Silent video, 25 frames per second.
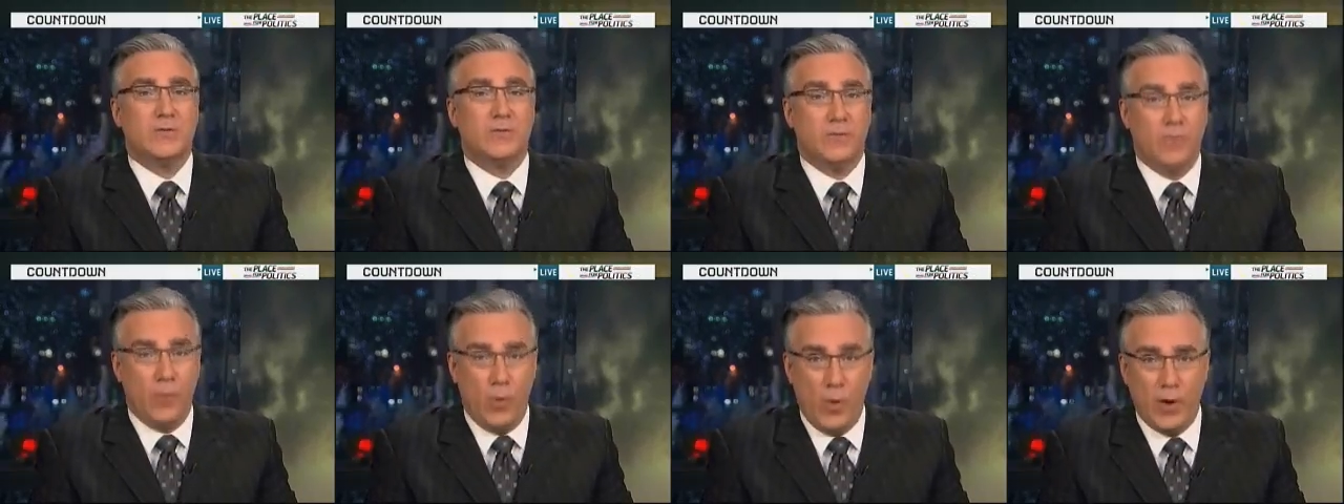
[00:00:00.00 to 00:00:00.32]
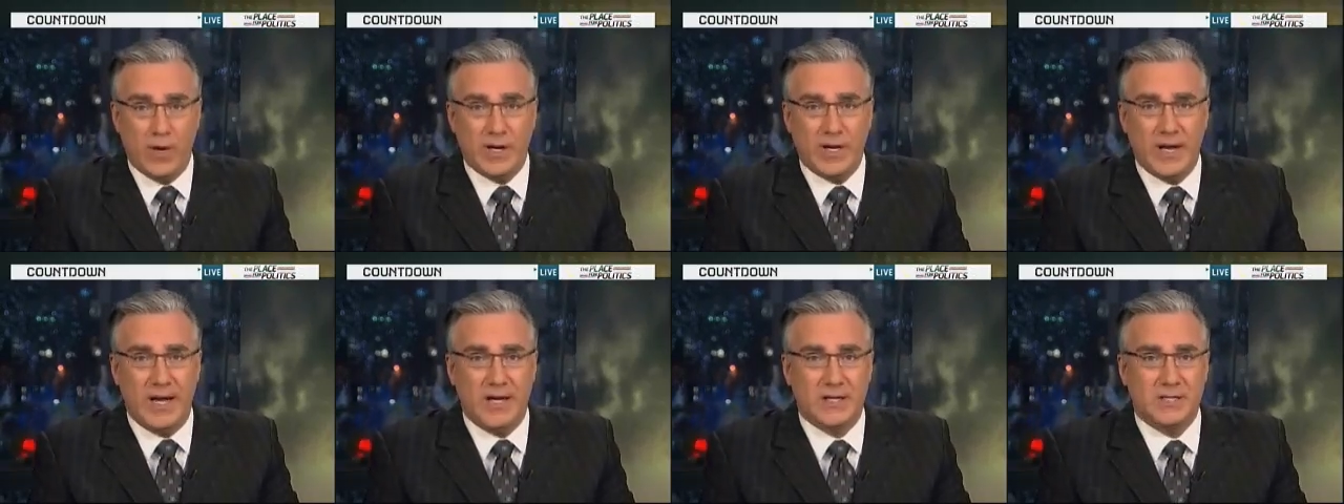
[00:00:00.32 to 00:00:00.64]

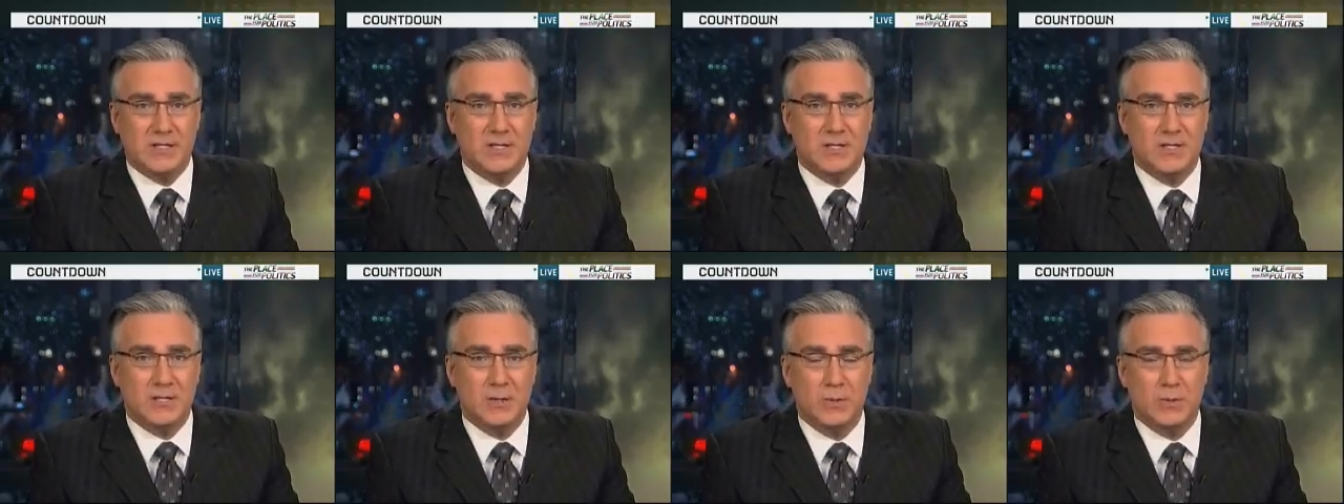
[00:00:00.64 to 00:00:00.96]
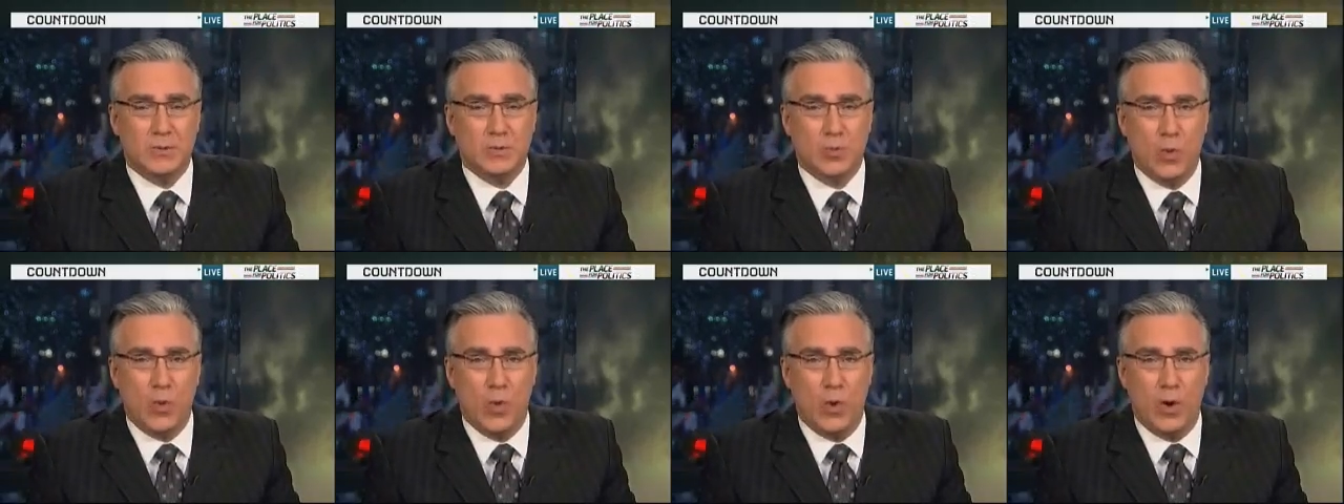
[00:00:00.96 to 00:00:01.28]
4 days since he
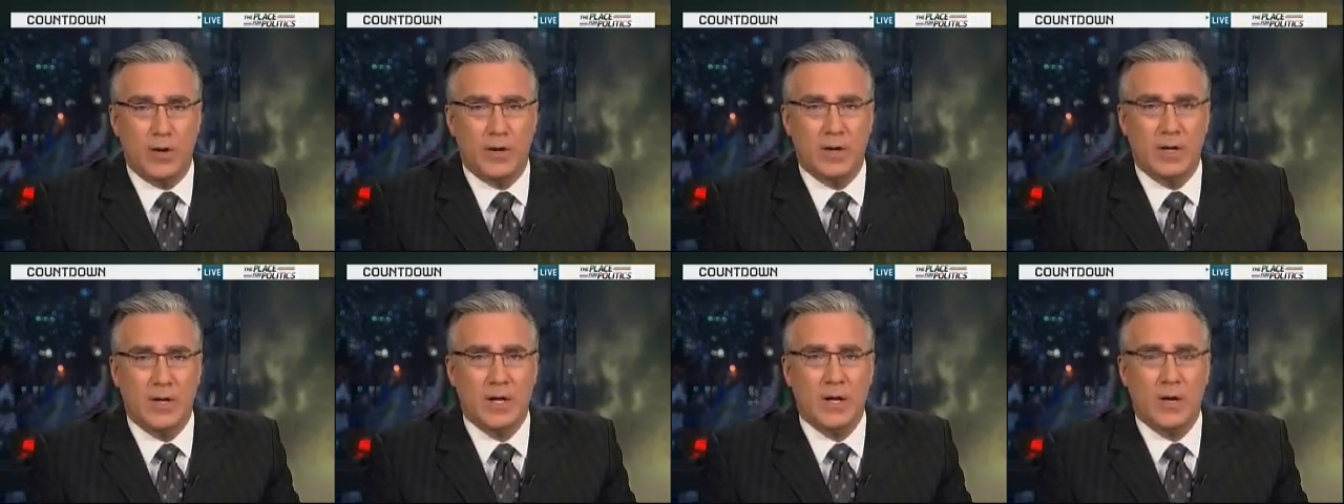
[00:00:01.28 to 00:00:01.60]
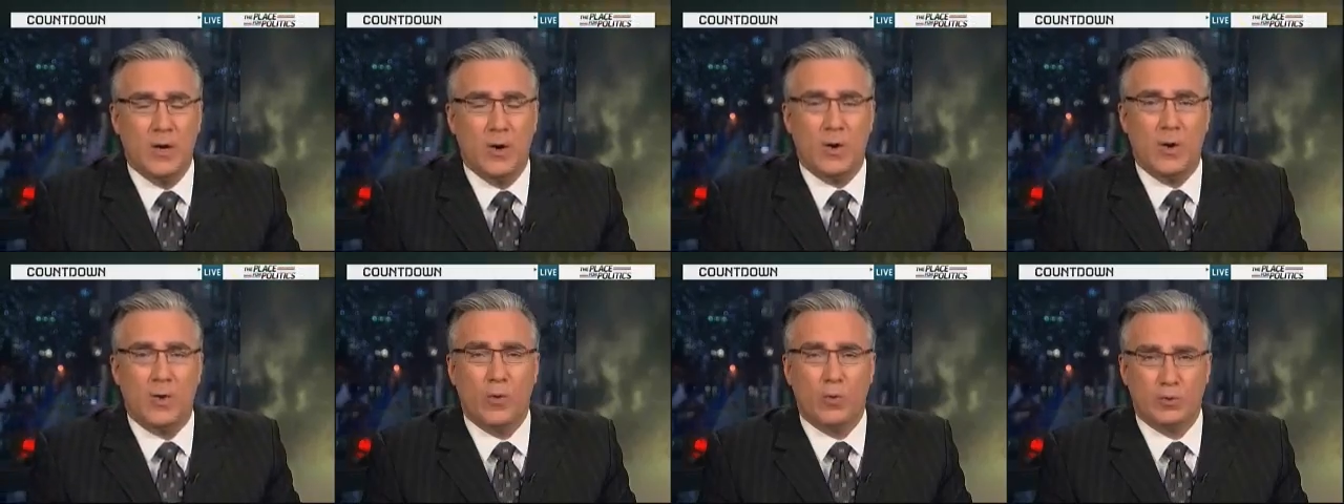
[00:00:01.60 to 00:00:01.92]
was warned
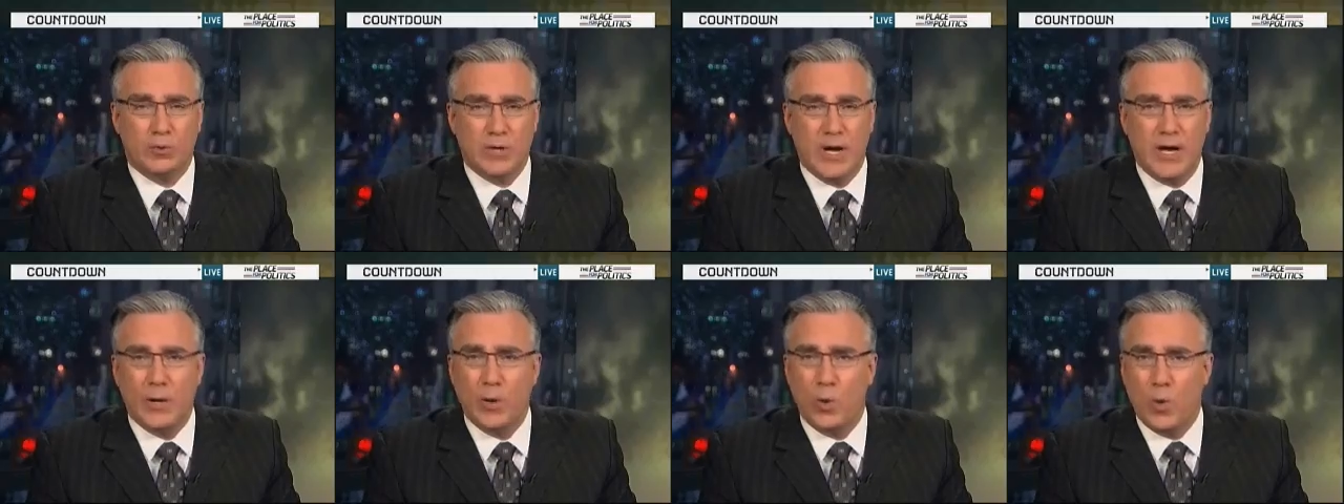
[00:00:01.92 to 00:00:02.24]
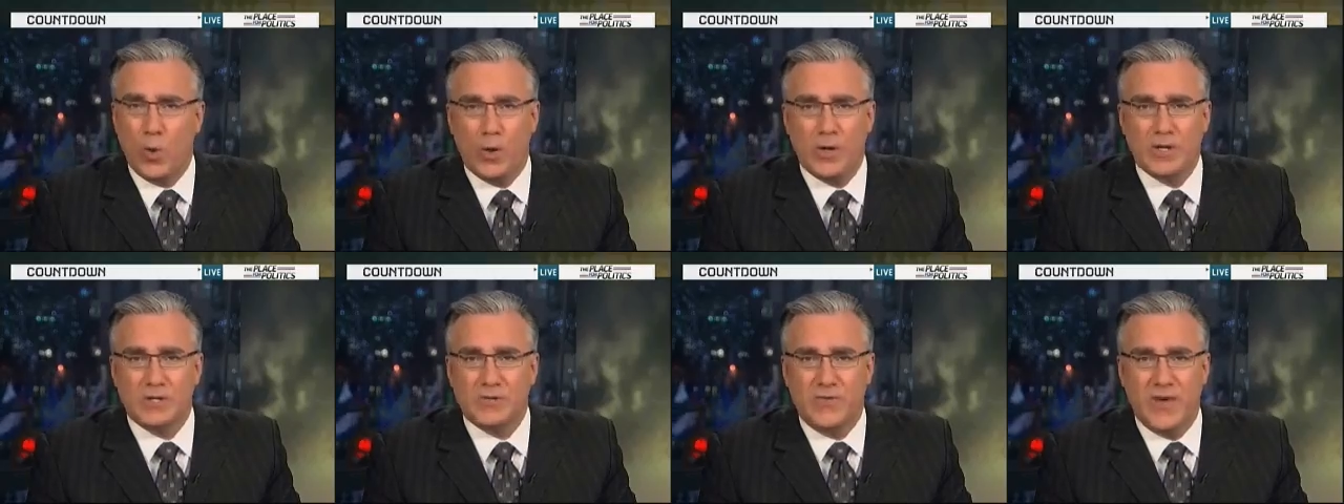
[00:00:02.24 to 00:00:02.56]
or tried to
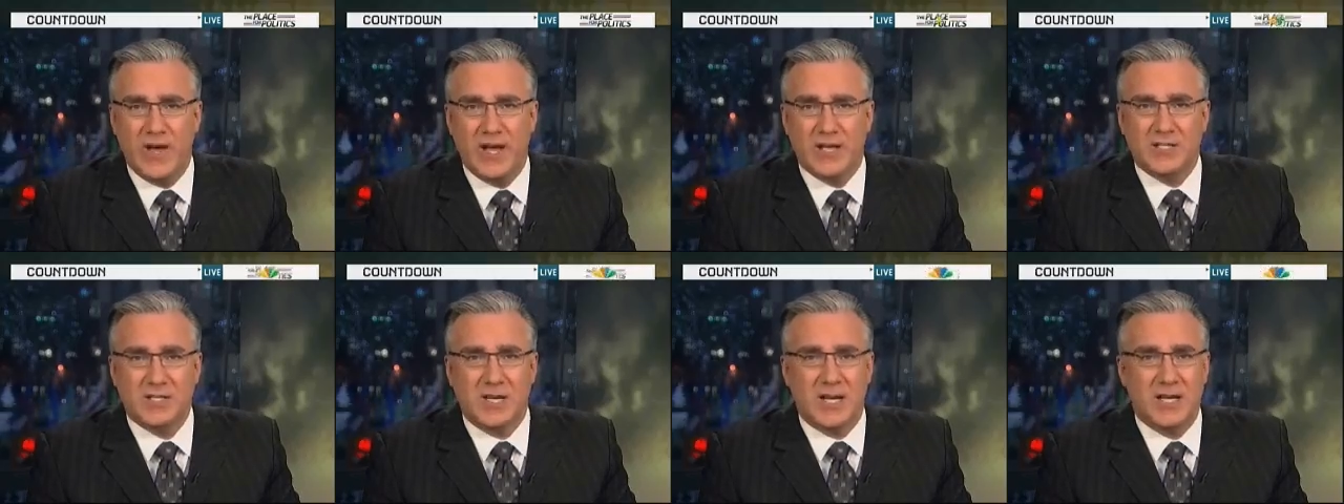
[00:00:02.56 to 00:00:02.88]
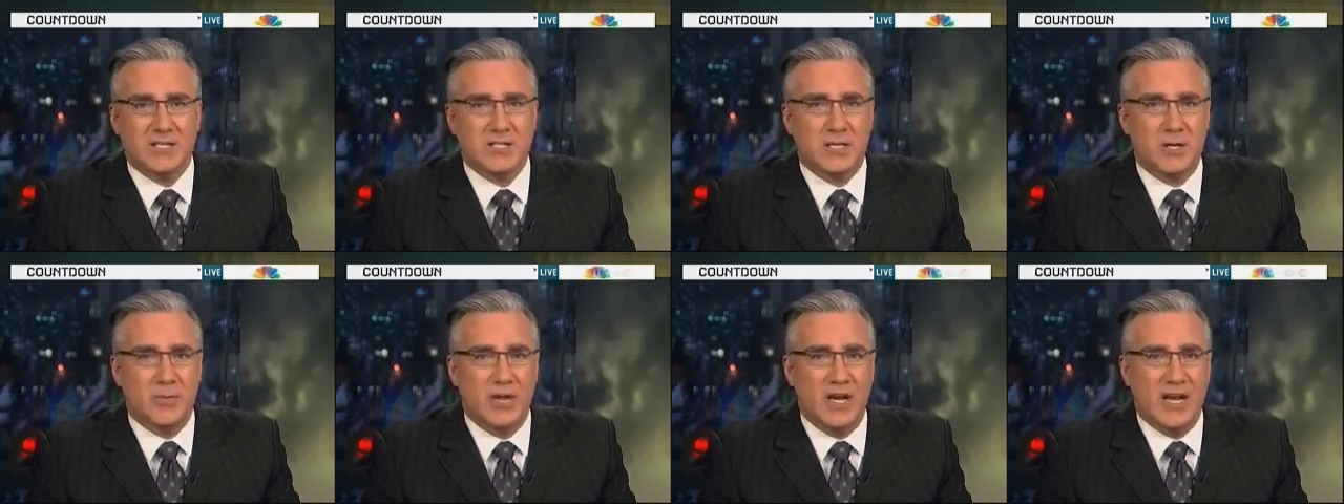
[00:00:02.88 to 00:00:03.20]
warn his fans
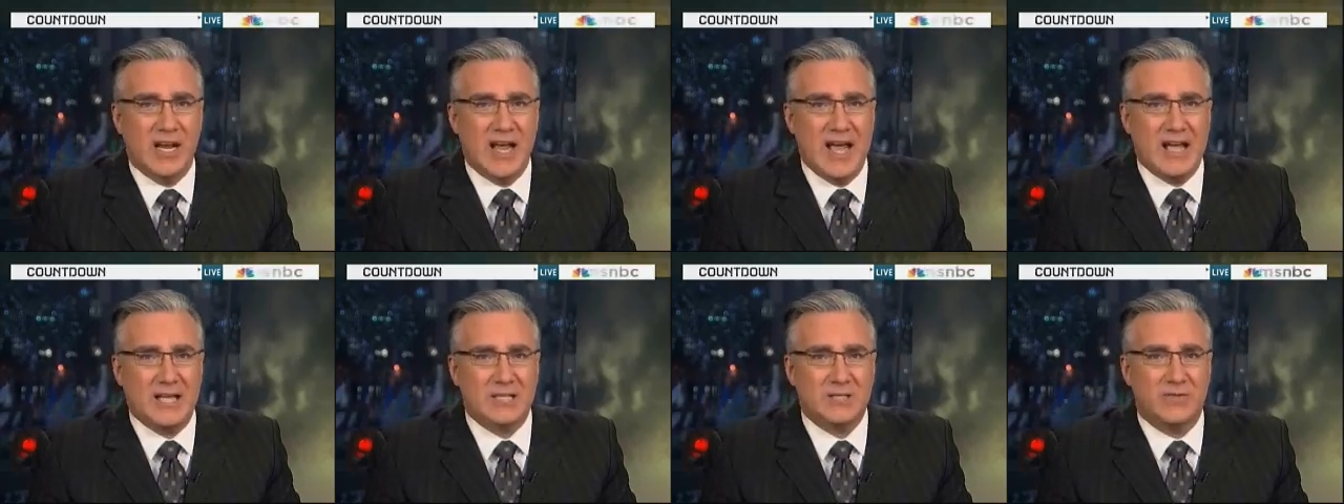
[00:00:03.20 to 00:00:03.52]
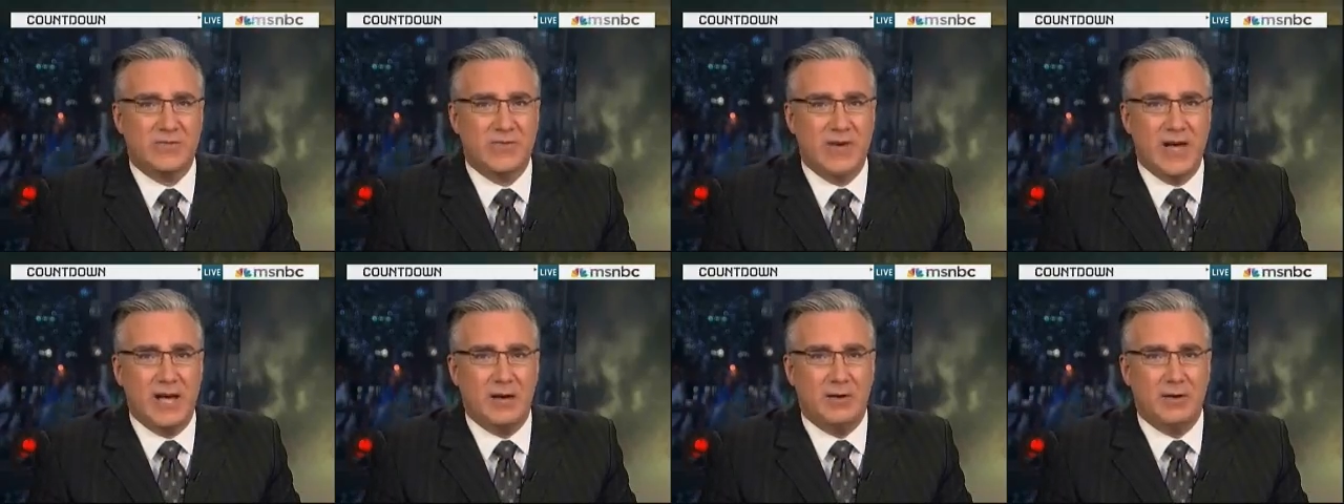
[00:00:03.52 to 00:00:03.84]
against committing acts
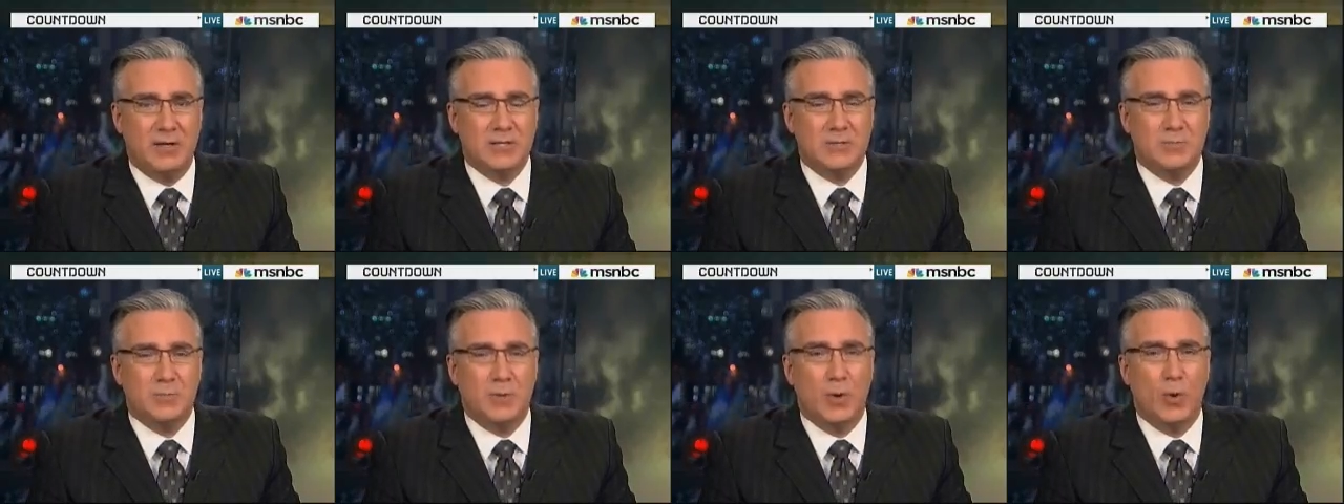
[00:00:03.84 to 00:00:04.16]
of violence,